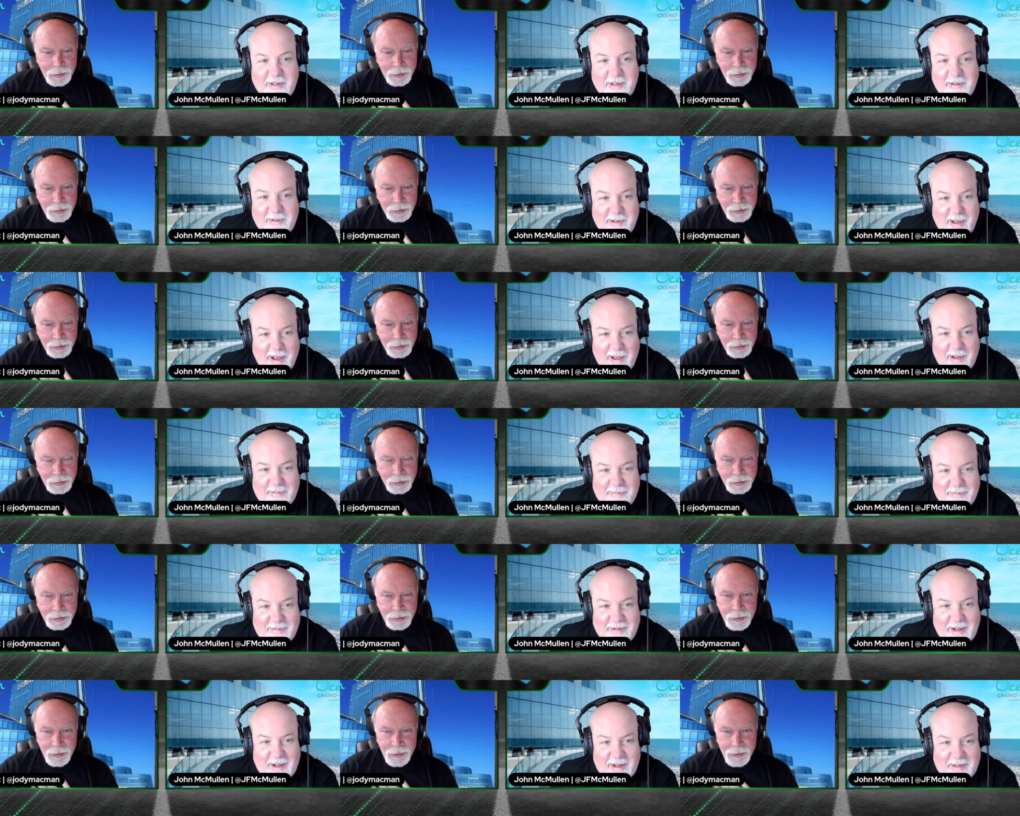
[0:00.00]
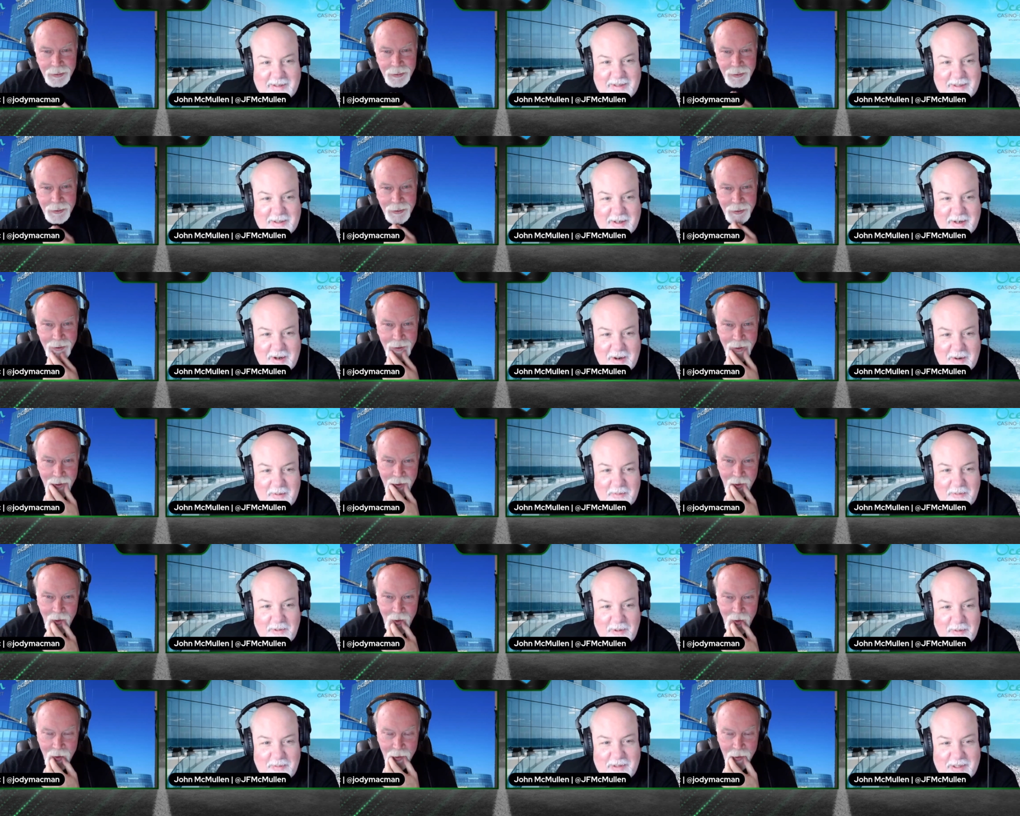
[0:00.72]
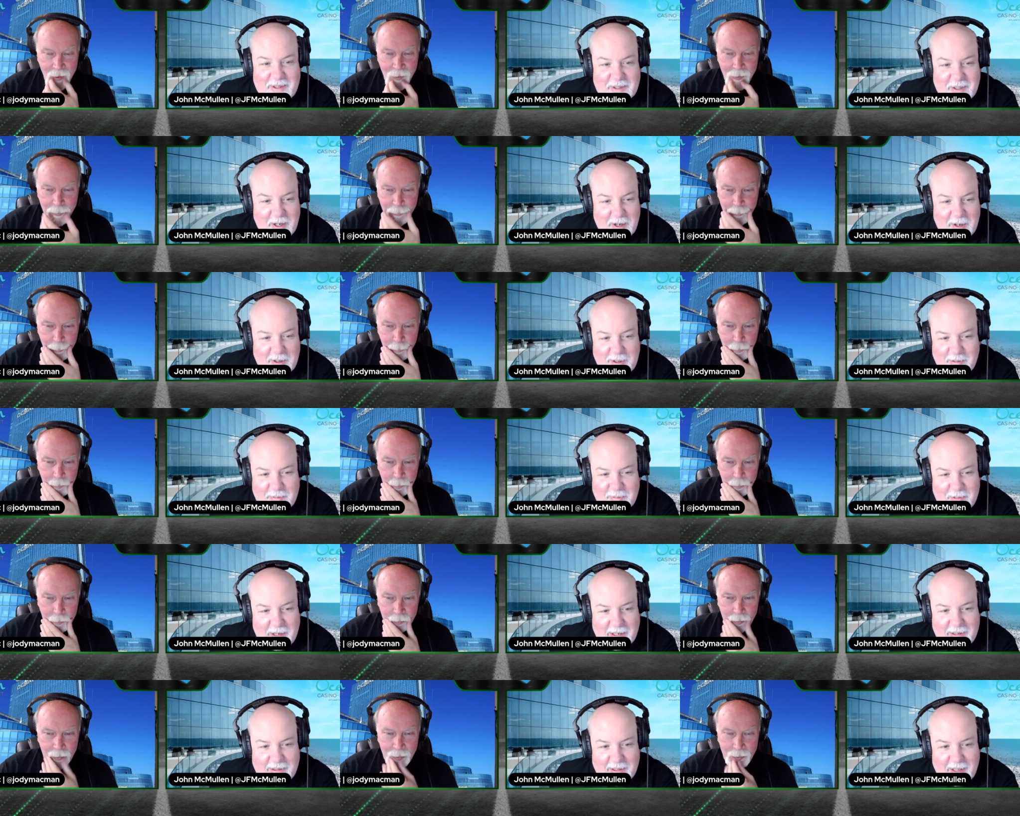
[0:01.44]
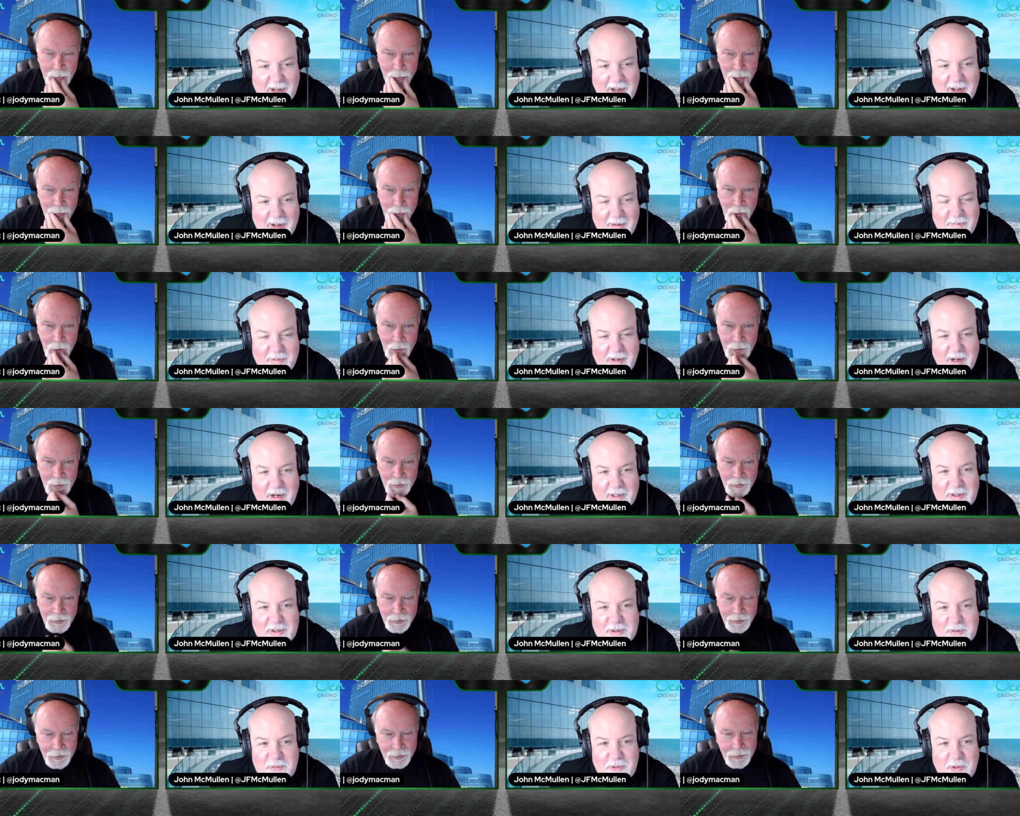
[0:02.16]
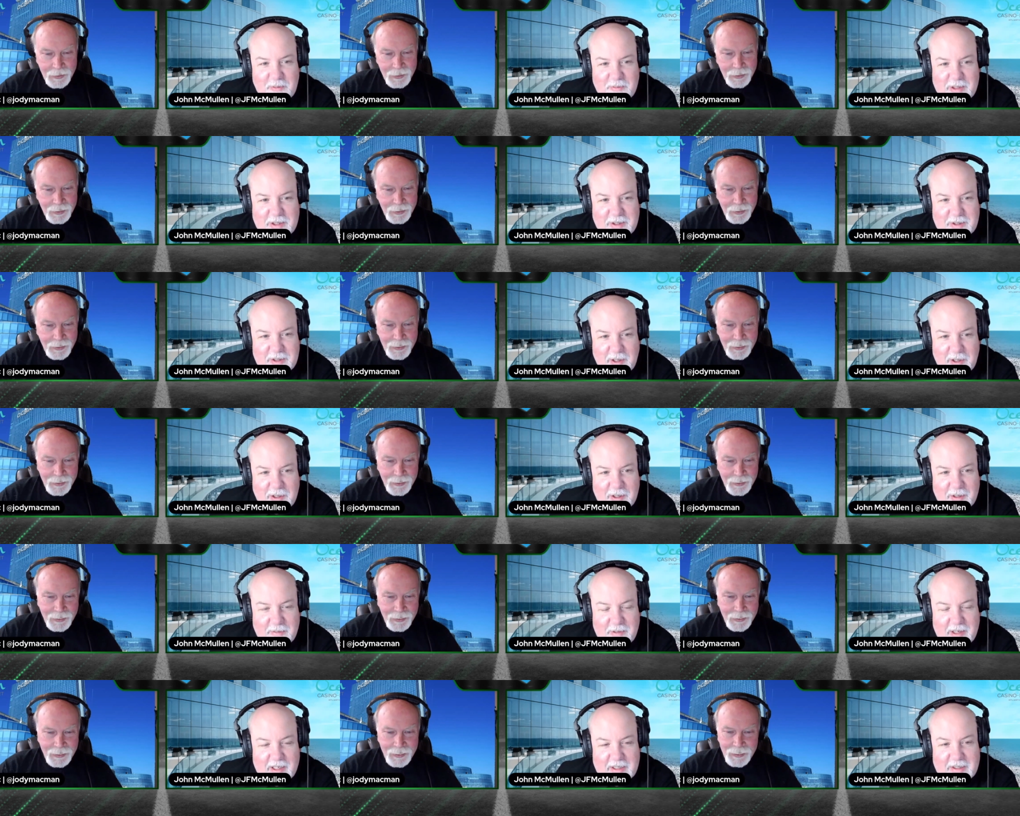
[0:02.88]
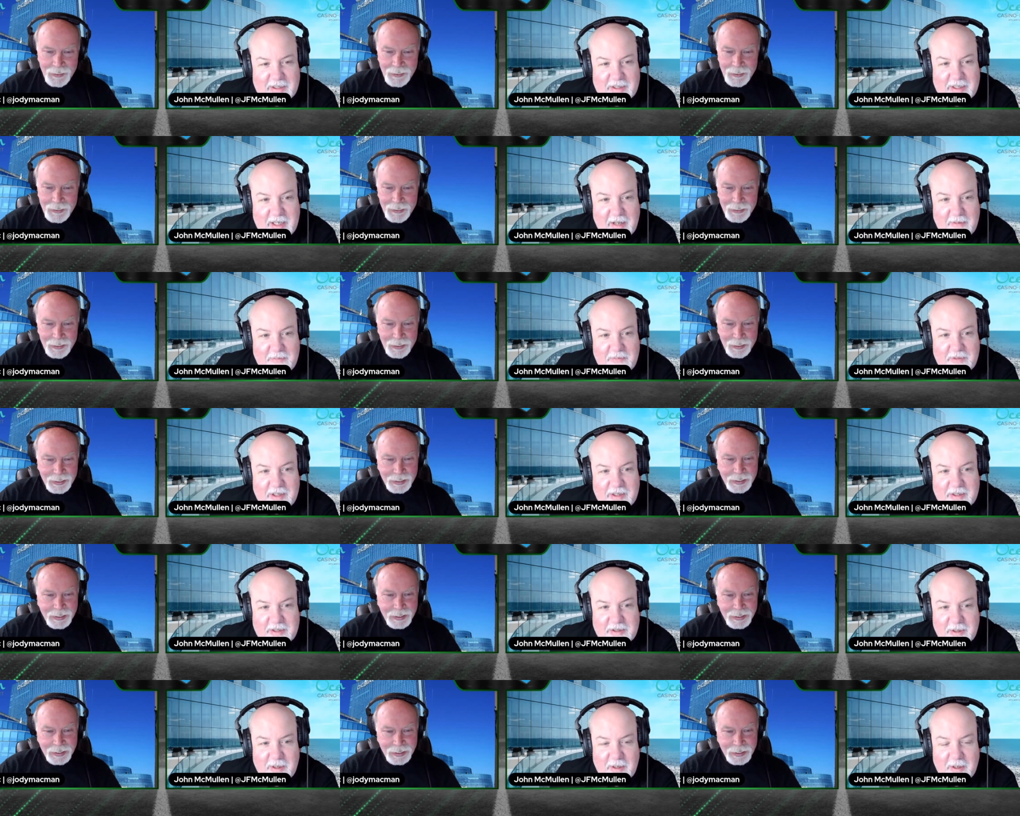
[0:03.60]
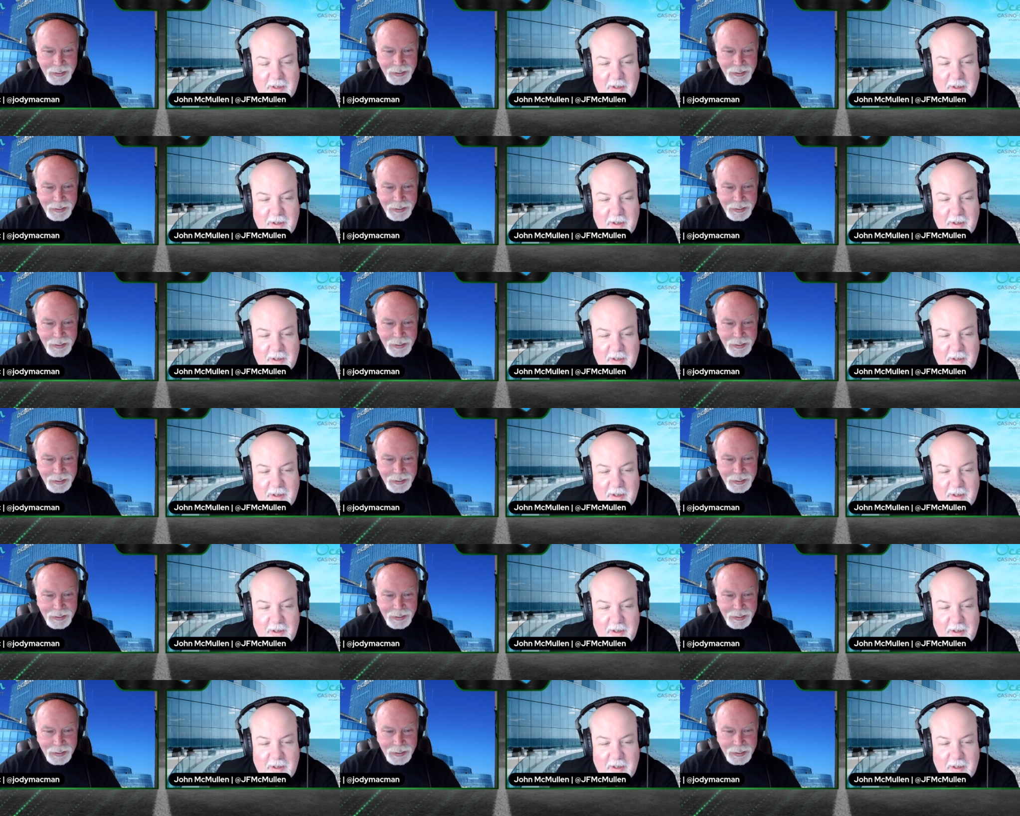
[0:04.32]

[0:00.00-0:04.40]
Speaker 1: that next year. We'll be talking about linebackers. We'll be talking about safeties.